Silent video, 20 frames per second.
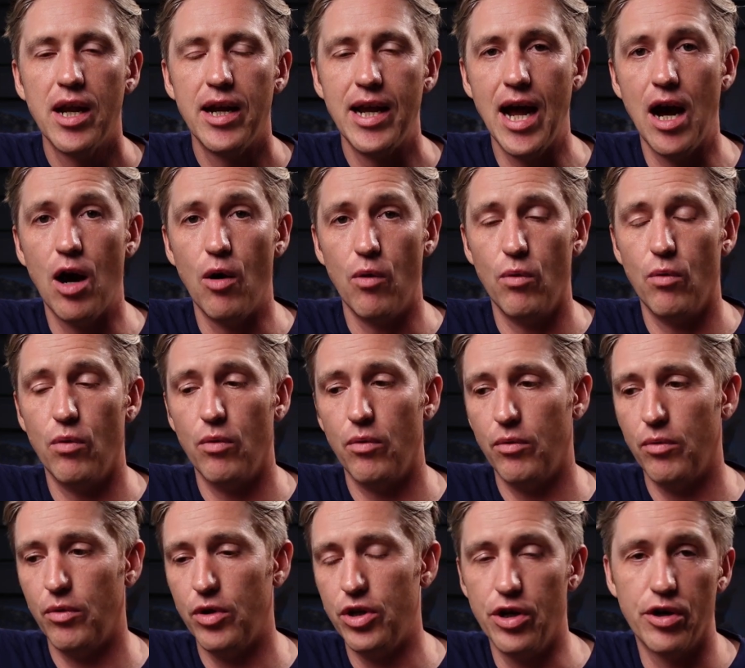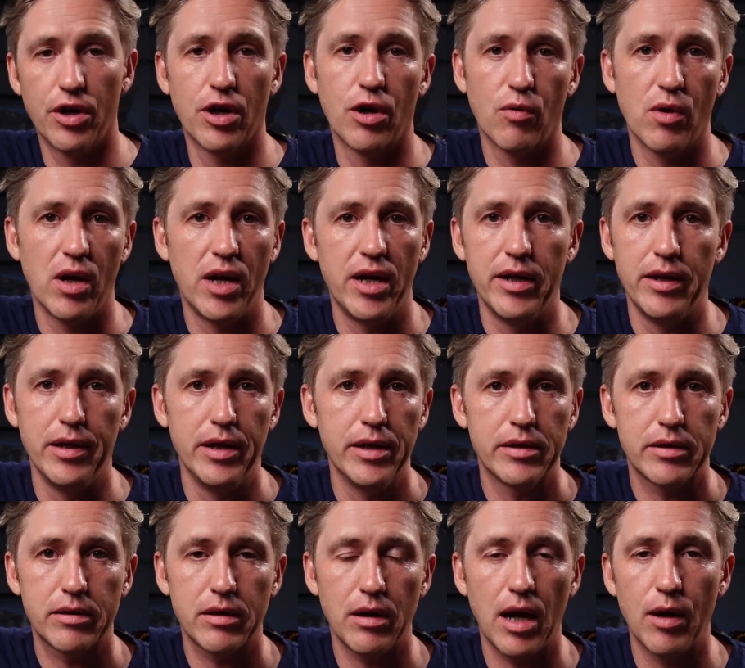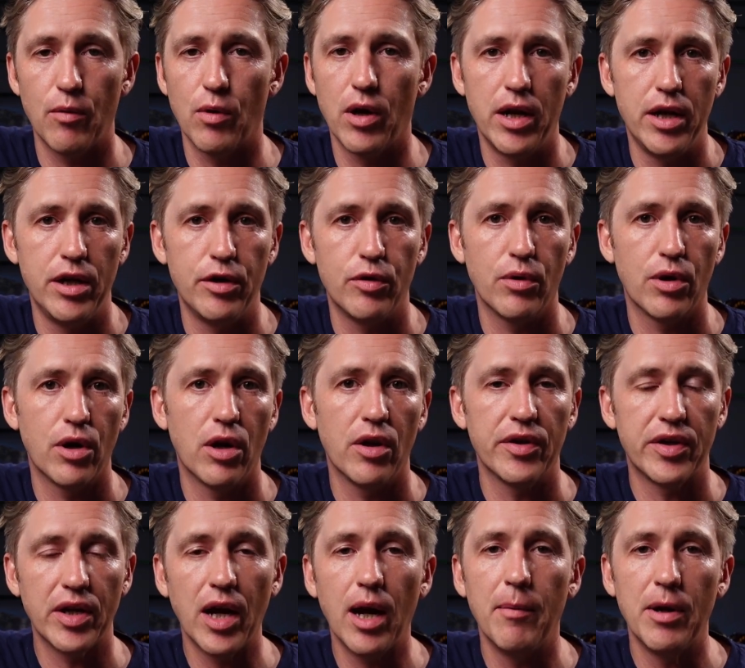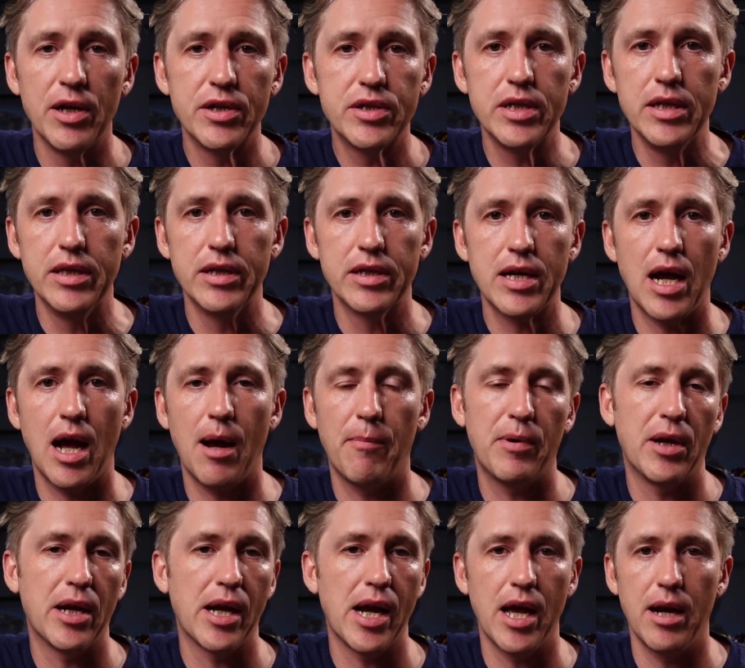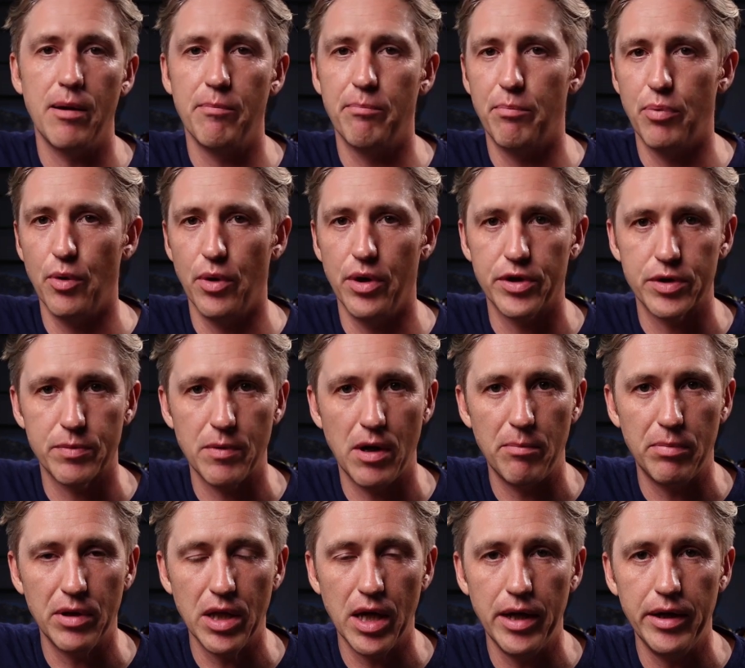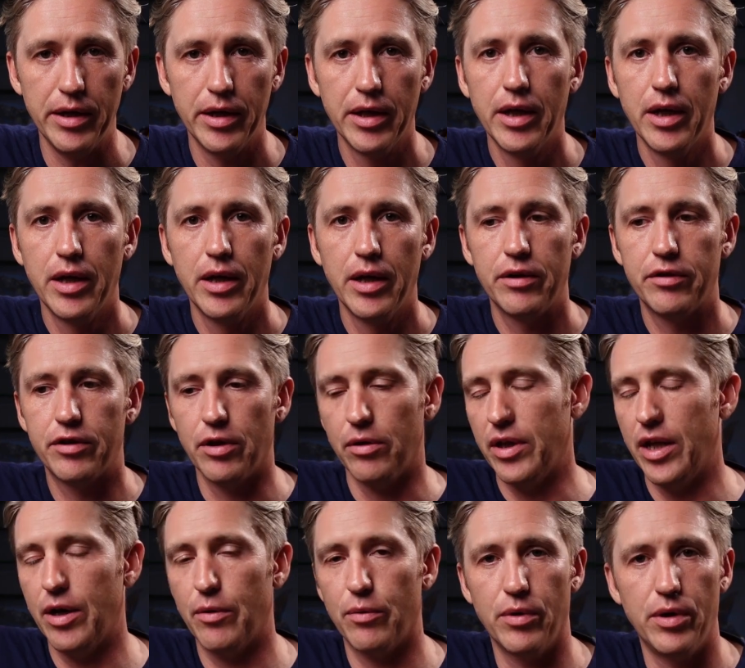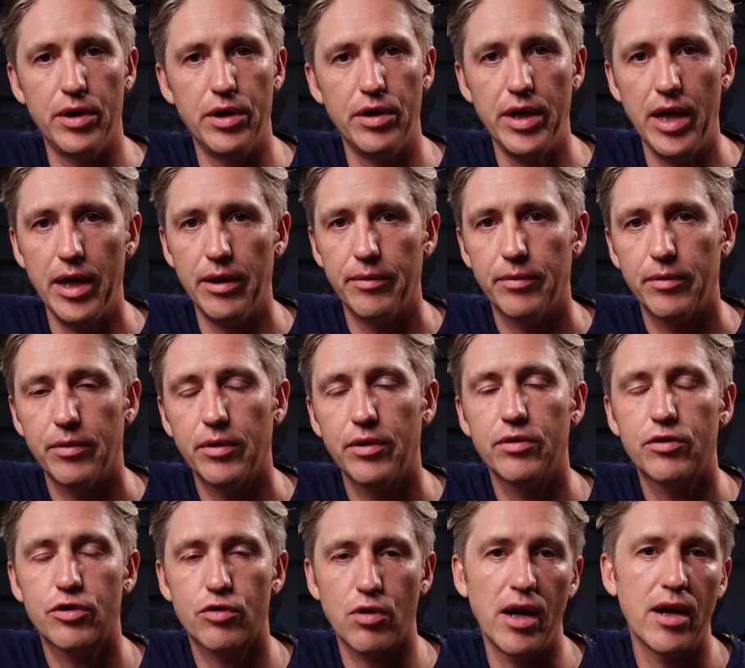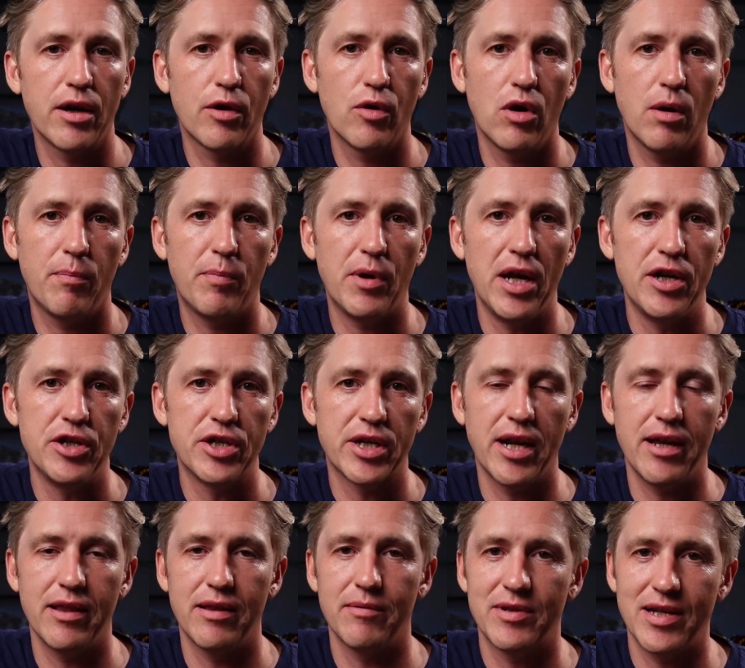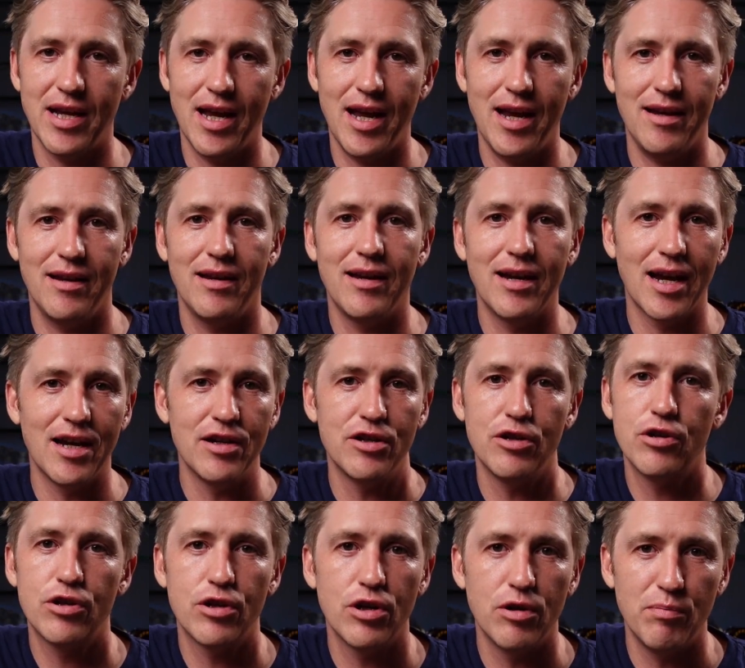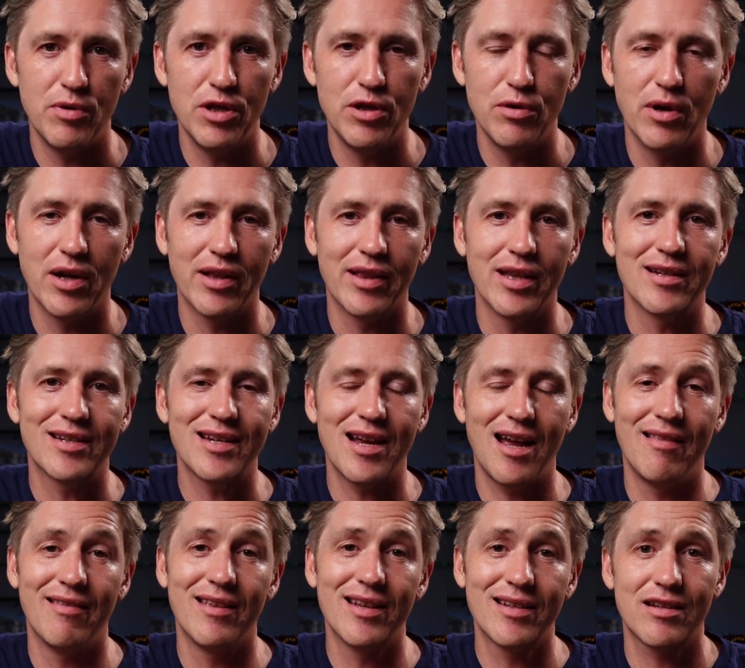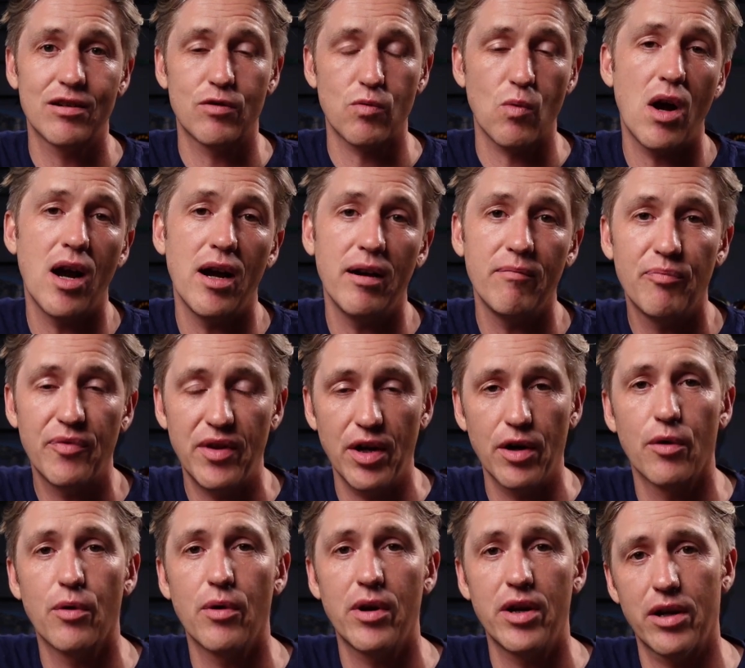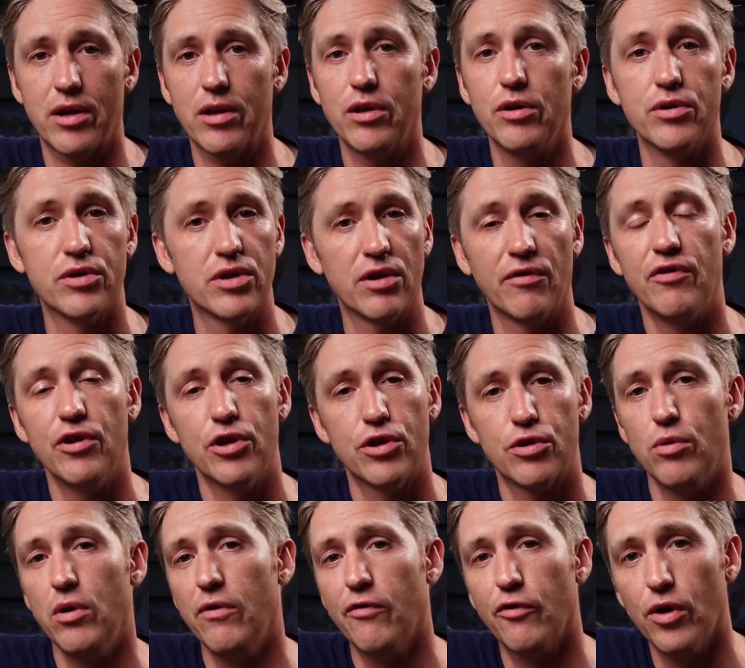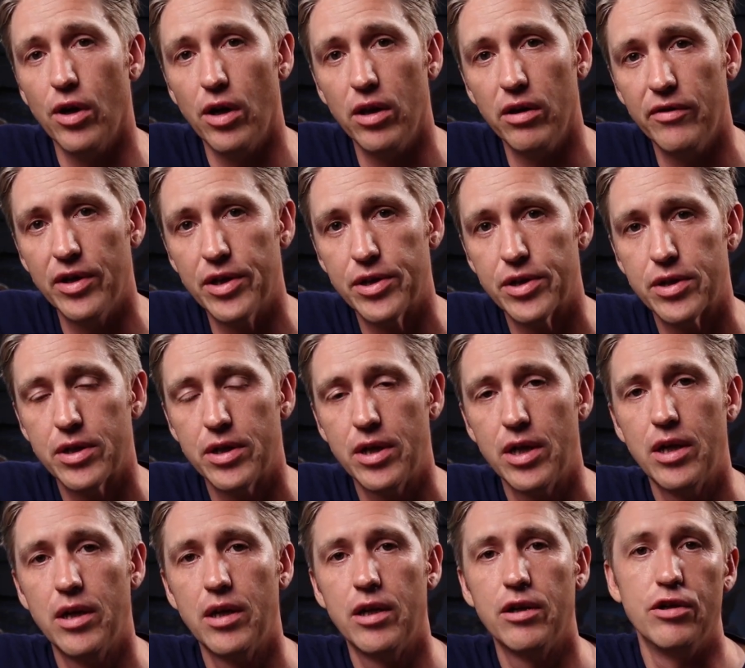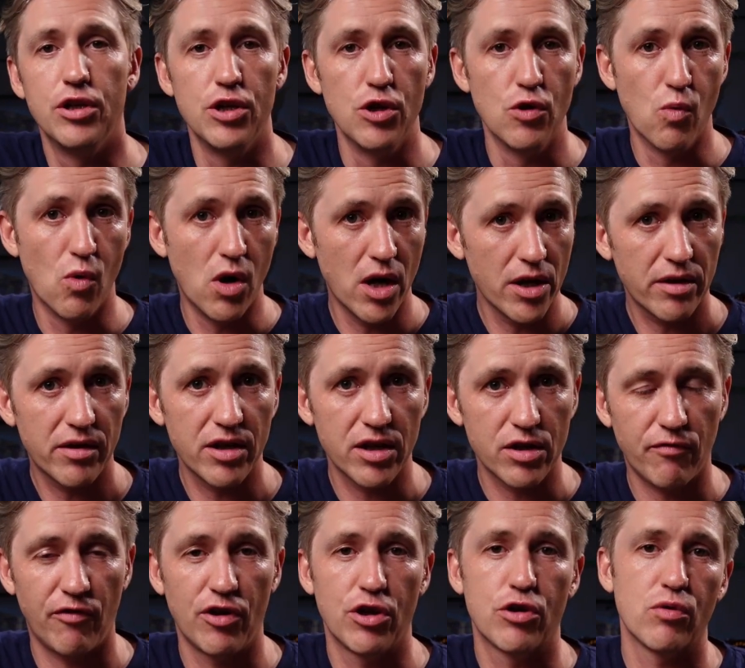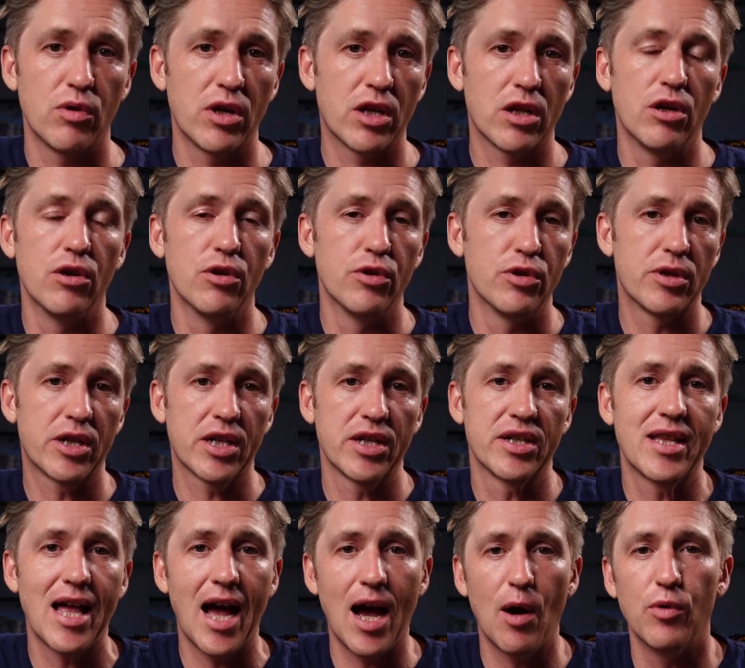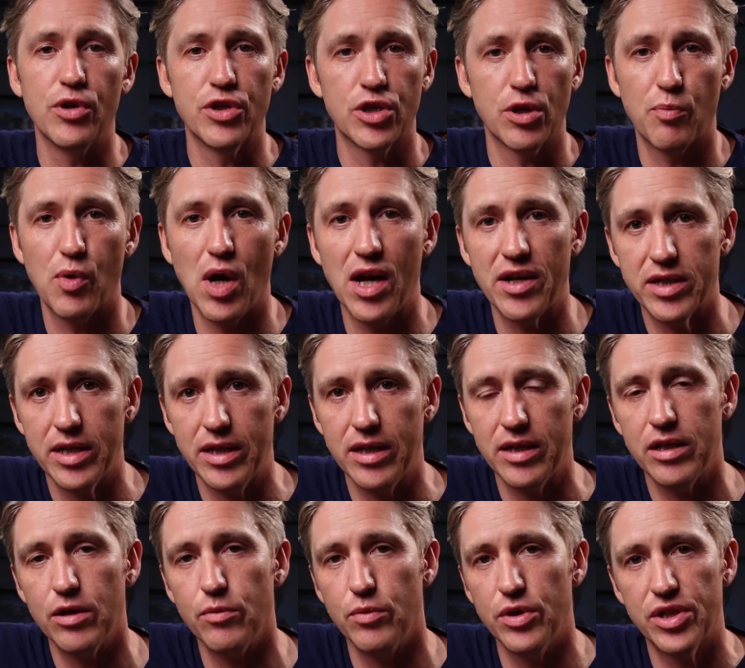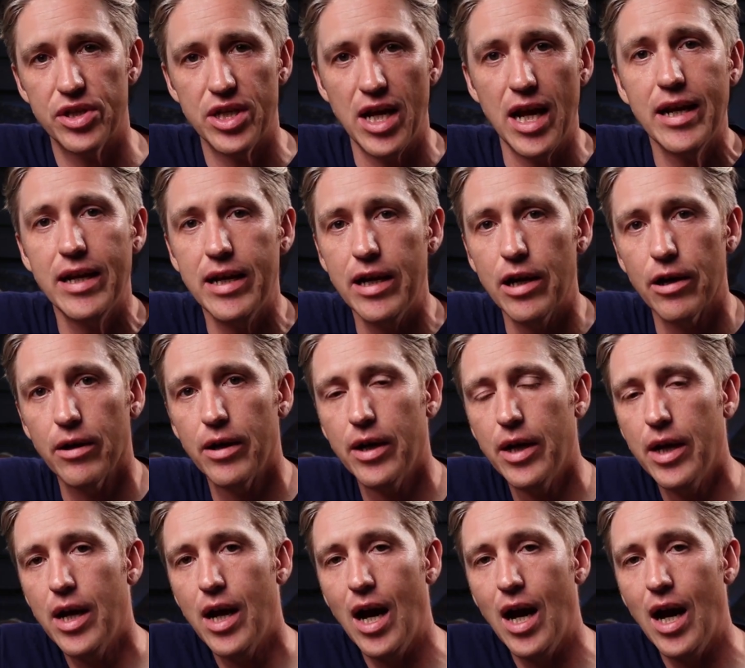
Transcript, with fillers: Now, you're going to run into this. I run into it all the time. I see this happening and it boils my blood. Don't let it ruin your day. Try to go up and educate them. Say, hey, you guys, you shouldn't be doing this. And this is why they're going to close the fishery for all of us. Do you want this fishery closed? Because that was the precedent that was set here.